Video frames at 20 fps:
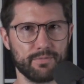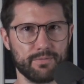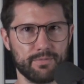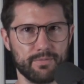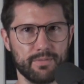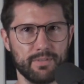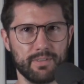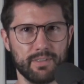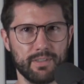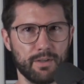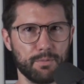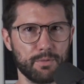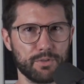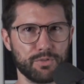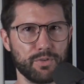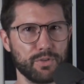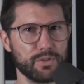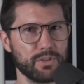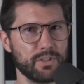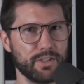it almost
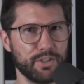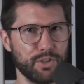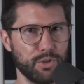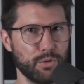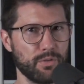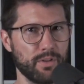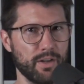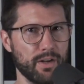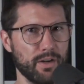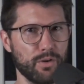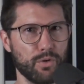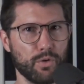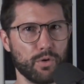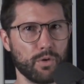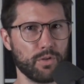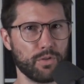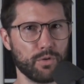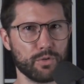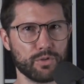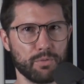feels like you're there, or
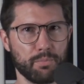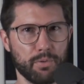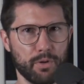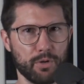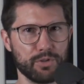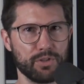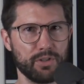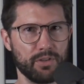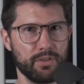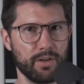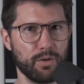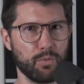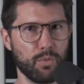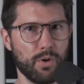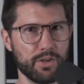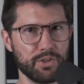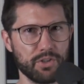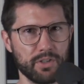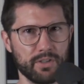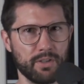there's a person there
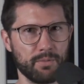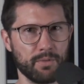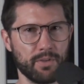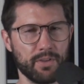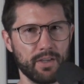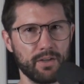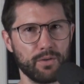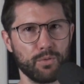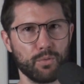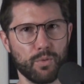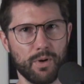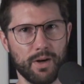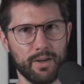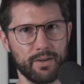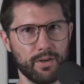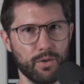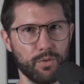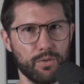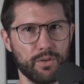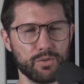watching them that they don't quite
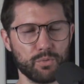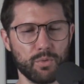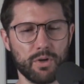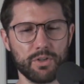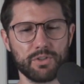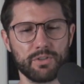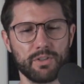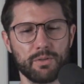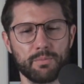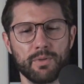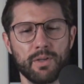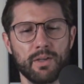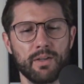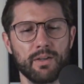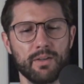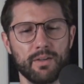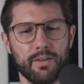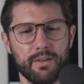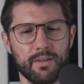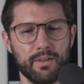know that's watching them
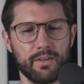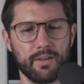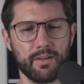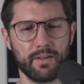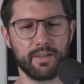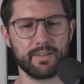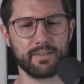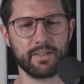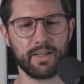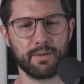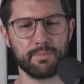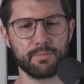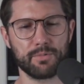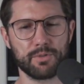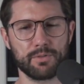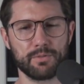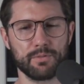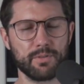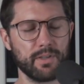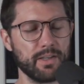at
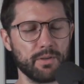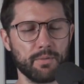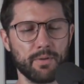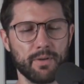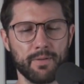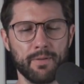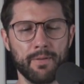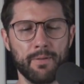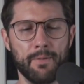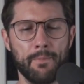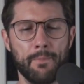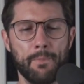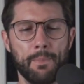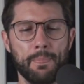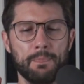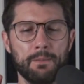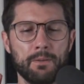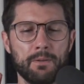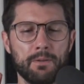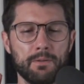times. Anyway,
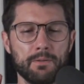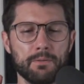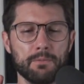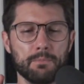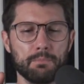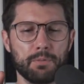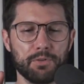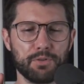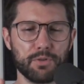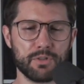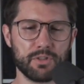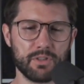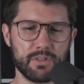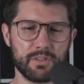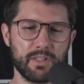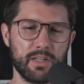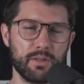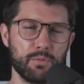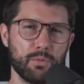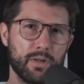but there's the
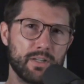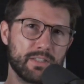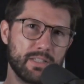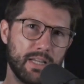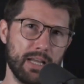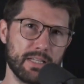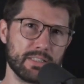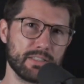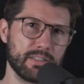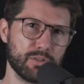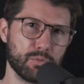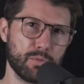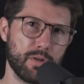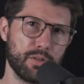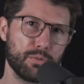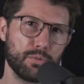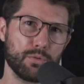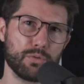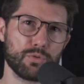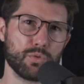scene where he's axing his way
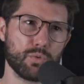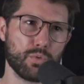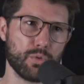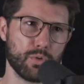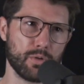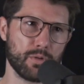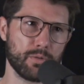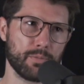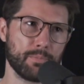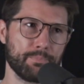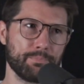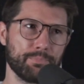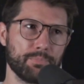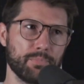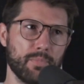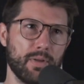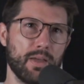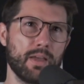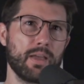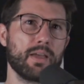through the door,
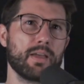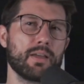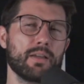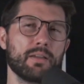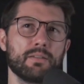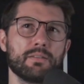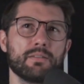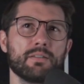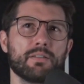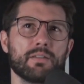and